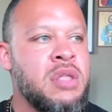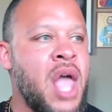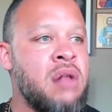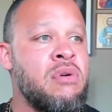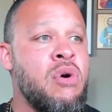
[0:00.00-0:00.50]

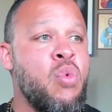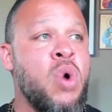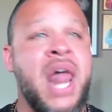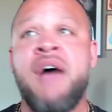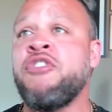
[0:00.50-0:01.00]
that
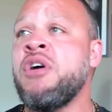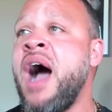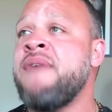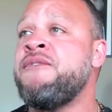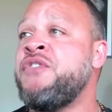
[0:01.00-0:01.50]
whatever
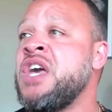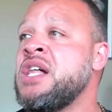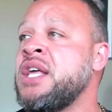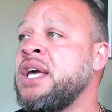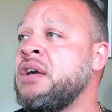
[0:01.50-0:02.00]
I'm
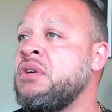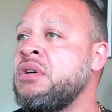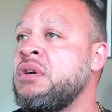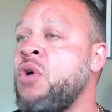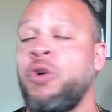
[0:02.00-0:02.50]
feeling
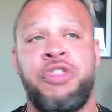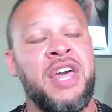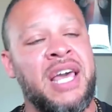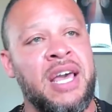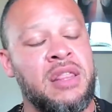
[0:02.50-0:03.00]
or
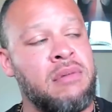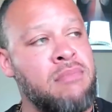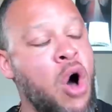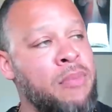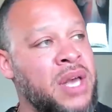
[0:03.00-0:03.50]
thinking in the
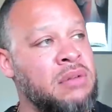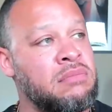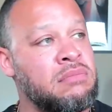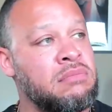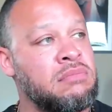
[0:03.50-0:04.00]
moment
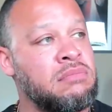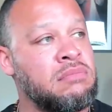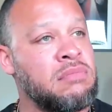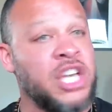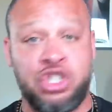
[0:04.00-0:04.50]

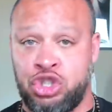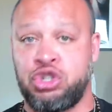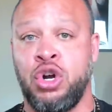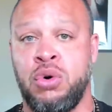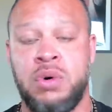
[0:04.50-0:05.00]
is
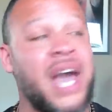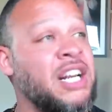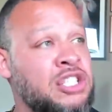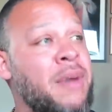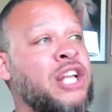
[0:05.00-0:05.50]
true and
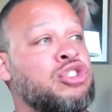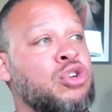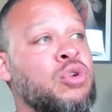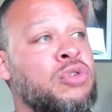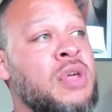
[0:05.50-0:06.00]
it's my
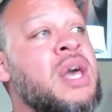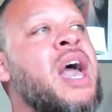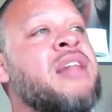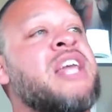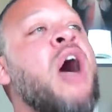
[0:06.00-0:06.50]
truth,
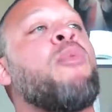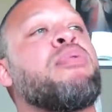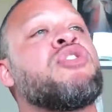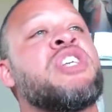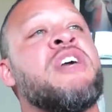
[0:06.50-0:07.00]
and that I'll
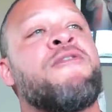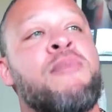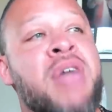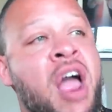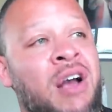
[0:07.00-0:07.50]
proceed
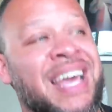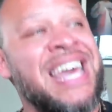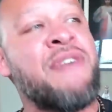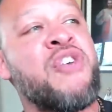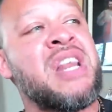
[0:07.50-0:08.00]
from there
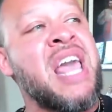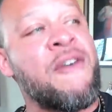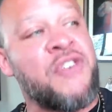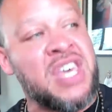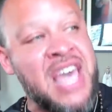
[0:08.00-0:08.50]
even
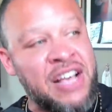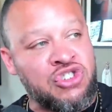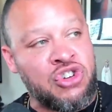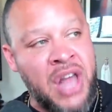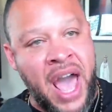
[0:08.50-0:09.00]
if
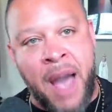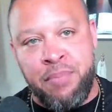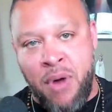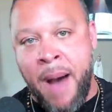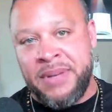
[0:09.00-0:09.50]
yesterday I
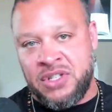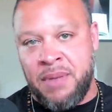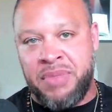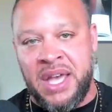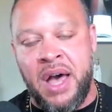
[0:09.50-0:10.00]
promised
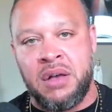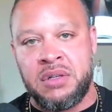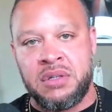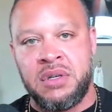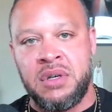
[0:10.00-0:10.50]
something
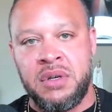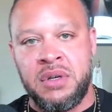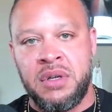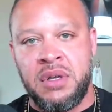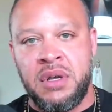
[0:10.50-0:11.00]
else.
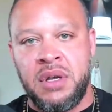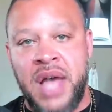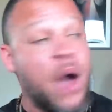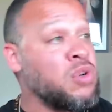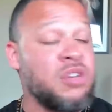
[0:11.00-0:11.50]

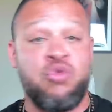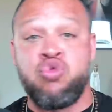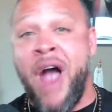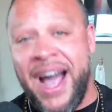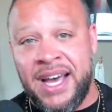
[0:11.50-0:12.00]
I was a
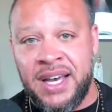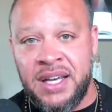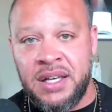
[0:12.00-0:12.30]
wreck.